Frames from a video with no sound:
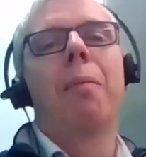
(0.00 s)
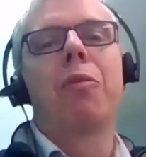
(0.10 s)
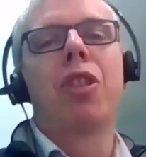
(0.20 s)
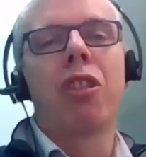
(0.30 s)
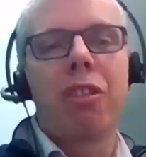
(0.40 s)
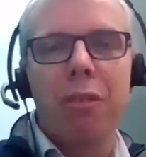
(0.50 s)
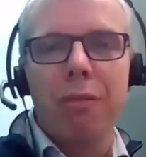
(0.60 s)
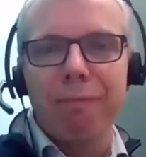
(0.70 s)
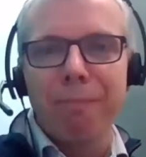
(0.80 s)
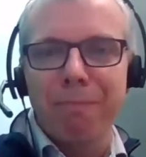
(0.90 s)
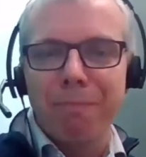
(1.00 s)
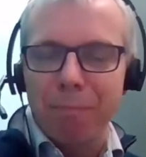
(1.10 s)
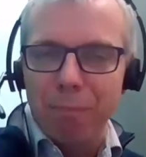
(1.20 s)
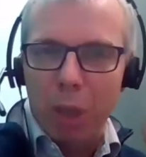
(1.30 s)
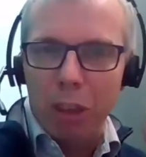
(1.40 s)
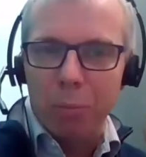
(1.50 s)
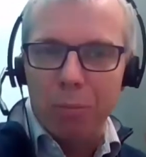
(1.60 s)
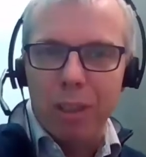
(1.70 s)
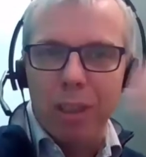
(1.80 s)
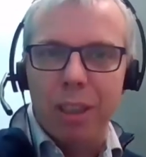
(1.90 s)
Jonathan, welcome
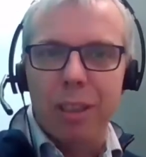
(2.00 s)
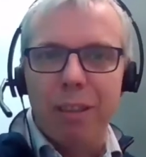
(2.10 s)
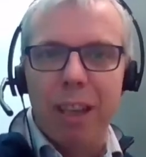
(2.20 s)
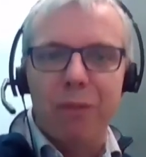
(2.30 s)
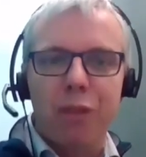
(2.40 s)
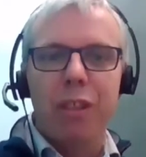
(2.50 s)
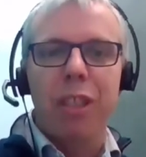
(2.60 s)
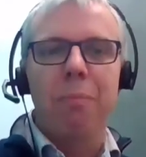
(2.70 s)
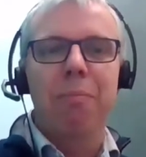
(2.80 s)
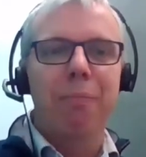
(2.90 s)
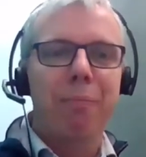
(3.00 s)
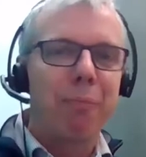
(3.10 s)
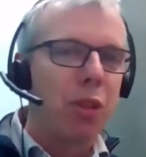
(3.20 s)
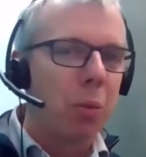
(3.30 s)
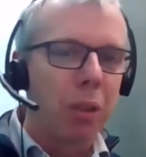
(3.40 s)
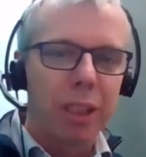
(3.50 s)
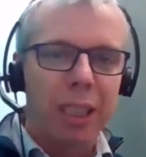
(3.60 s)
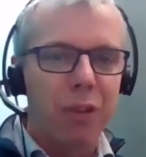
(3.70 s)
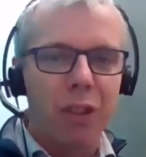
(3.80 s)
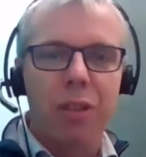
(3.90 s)
to the live stream. Do you want to
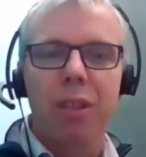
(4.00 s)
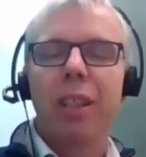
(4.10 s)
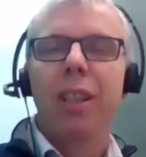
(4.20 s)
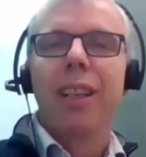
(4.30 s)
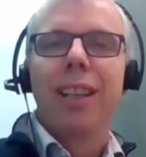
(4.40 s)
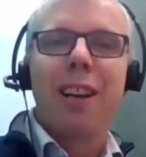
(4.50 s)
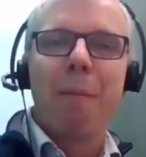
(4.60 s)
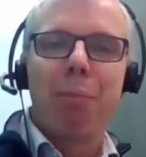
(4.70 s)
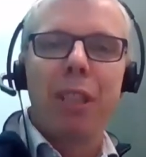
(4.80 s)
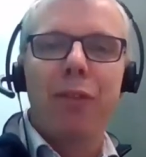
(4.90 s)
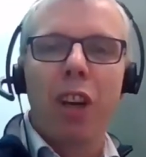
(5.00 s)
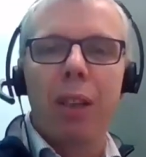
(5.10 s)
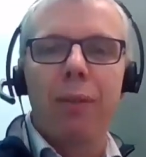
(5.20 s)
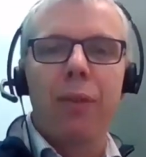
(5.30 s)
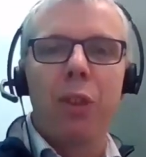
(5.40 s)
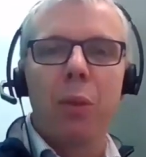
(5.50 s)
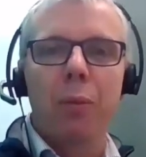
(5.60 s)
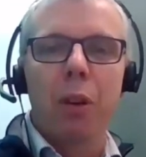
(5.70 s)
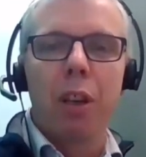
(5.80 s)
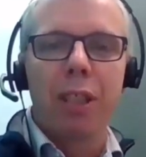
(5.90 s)
give us a brief overview of
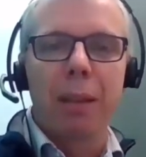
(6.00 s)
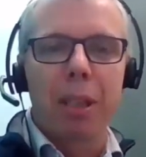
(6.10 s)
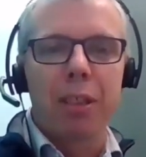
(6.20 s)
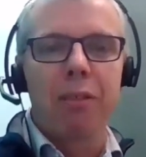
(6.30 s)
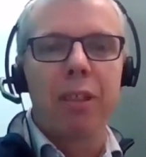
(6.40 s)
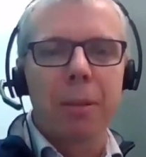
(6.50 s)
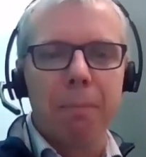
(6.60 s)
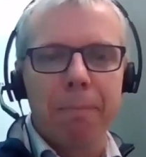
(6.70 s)
what a Zen Master is?